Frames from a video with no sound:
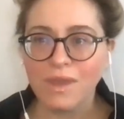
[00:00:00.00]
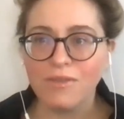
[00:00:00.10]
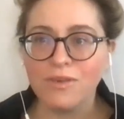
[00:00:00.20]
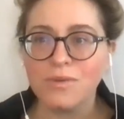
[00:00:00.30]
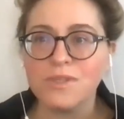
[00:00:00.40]

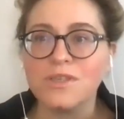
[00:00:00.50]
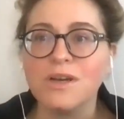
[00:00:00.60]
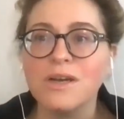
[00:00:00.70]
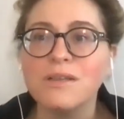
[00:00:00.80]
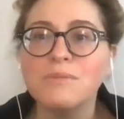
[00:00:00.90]
If you
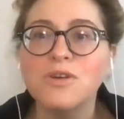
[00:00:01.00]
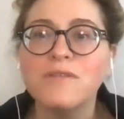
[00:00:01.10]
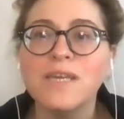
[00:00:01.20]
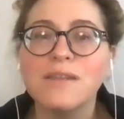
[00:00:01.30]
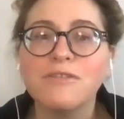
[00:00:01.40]
saw the
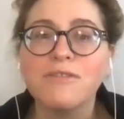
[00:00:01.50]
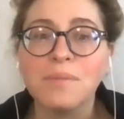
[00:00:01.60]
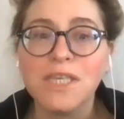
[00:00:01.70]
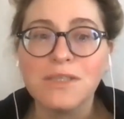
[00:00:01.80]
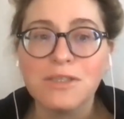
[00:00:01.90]
movie The
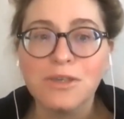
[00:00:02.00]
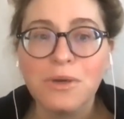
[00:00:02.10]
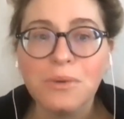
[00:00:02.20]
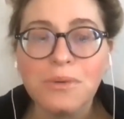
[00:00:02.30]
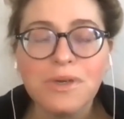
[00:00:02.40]
Family
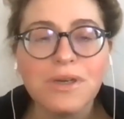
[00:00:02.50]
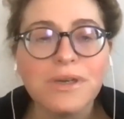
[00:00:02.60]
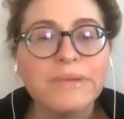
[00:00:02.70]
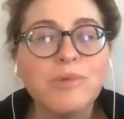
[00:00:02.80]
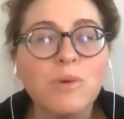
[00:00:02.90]
Stone,
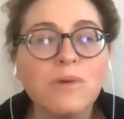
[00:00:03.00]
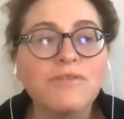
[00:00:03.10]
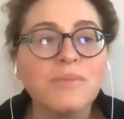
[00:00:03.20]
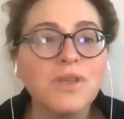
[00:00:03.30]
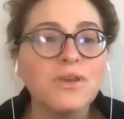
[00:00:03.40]
you were
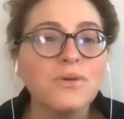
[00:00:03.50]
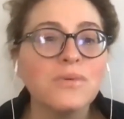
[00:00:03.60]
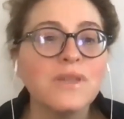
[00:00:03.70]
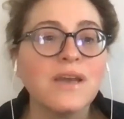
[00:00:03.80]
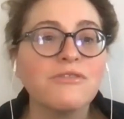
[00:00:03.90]
familiar
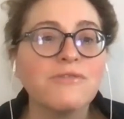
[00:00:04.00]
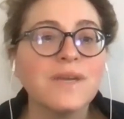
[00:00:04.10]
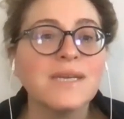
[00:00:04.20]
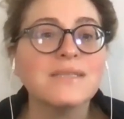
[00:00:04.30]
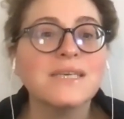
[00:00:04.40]
with that
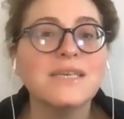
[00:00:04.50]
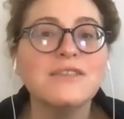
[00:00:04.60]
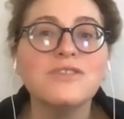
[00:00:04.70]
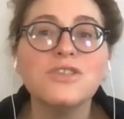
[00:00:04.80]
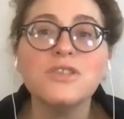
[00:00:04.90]
phrase. And
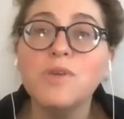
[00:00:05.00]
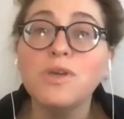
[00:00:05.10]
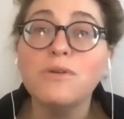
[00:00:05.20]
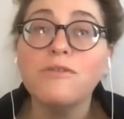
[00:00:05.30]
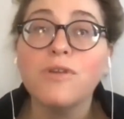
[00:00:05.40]
it's just
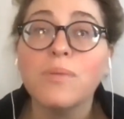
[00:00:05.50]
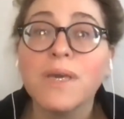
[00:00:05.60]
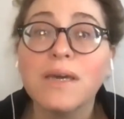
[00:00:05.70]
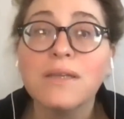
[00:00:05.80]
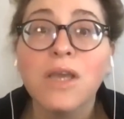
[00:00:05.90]
beautiful
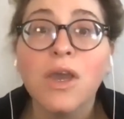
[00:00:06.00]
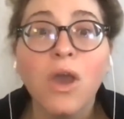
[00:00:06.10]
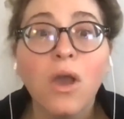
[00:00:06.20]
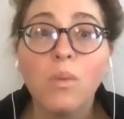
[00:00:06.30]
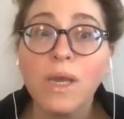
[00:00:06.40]
because
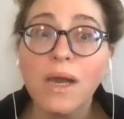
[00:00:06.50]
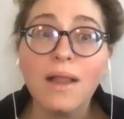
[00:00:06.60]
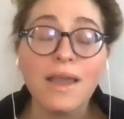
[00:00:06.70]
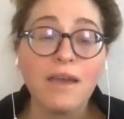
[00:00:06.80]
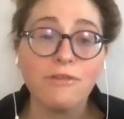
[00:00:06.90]
we
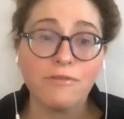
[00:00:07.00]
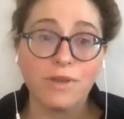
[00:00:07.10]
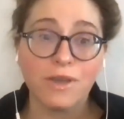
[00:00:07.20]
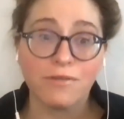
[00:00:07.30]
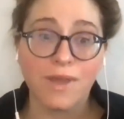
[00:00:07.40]
all have a
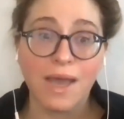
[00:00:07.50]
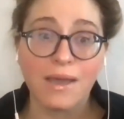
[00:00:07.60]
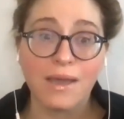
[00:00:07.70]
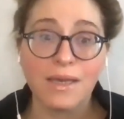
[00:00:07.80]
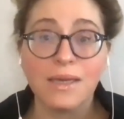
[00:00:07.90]
freak flag.
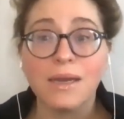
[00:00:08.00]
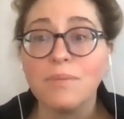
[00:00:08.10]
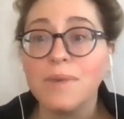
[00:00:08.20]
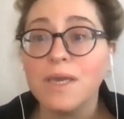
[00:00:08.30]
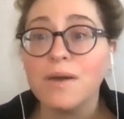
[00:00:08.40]
And I'll
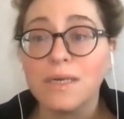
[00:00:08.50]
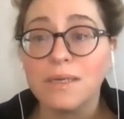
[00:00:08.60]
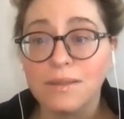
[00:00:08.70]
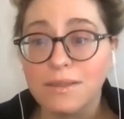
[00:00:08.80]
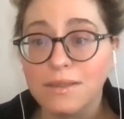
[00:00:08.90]
be
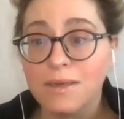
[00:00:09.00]
honest,